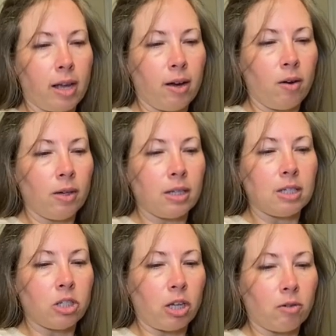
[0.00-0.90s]
Now
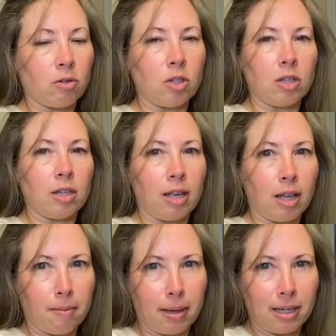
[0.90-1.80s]
it's down to
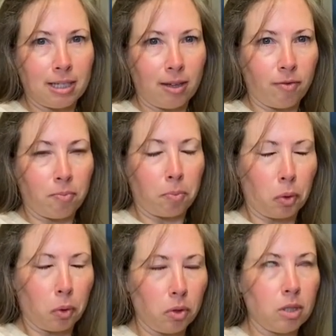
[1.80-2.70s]
getting myself
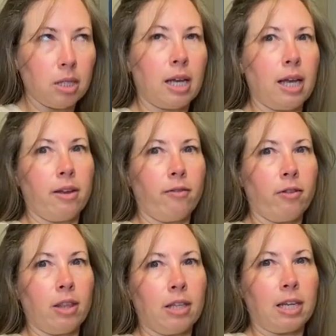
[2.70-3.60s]
pulled together
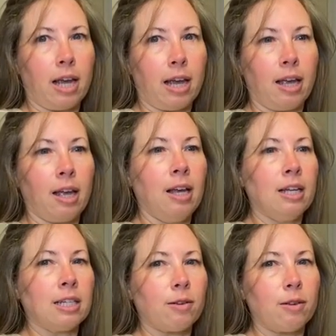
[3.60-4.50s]
for the day
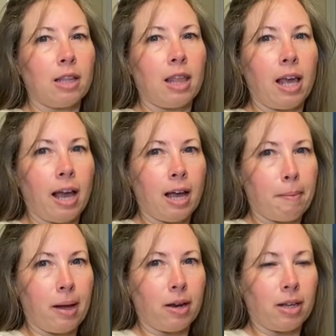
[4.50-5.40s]
so I can get the heck
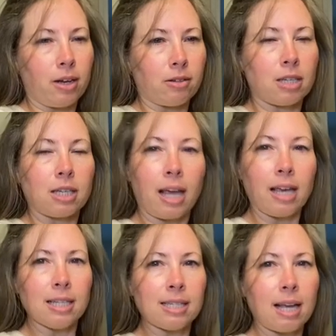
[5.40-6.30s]
up out of here. Today
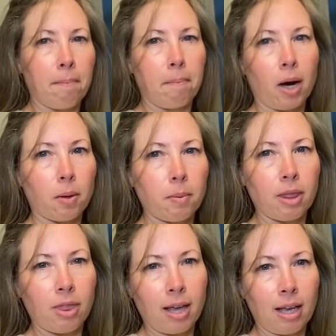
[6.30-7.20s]
is that Barbie
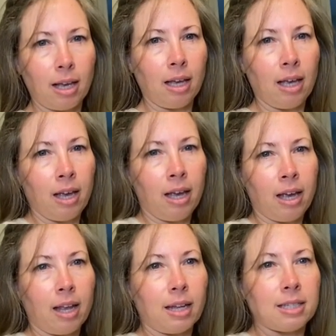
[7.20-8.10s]
thing,
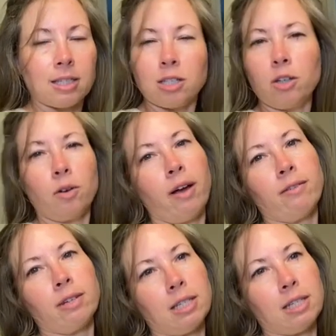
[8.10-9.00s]
and I still
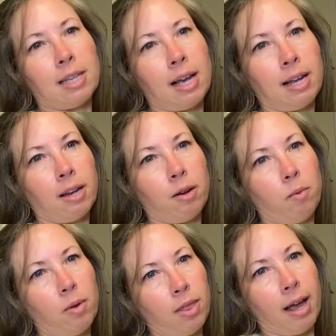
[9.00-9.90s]
haven't decided
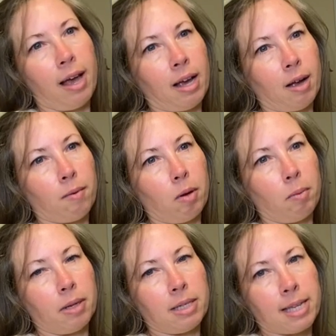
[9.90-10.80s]
what the heck I'm going
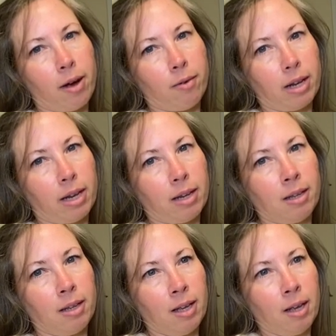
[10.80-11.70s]
to put Scout in.
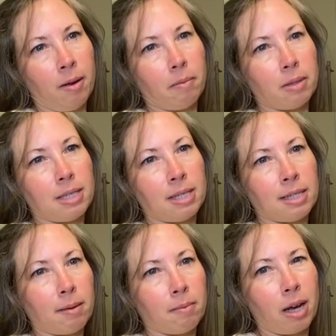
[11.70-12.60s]
But
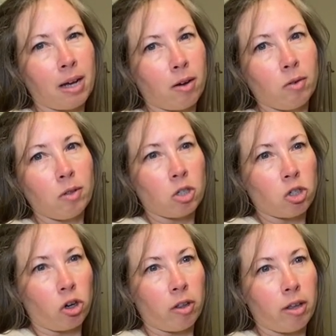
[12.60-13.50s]
since I'm not going to
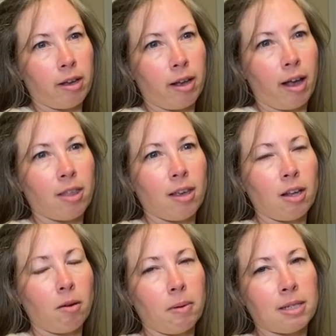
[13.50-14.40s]
Charlotte, I think
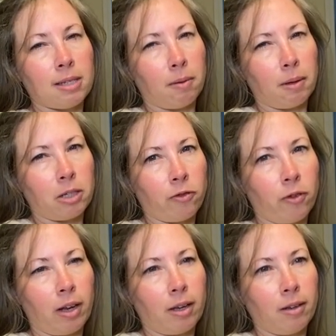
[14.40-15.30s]
it'll be so much
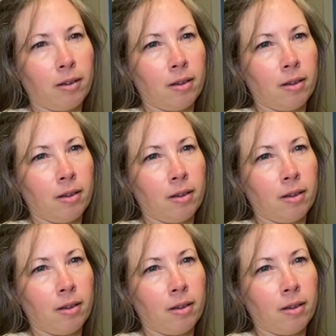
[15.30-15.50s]
fun.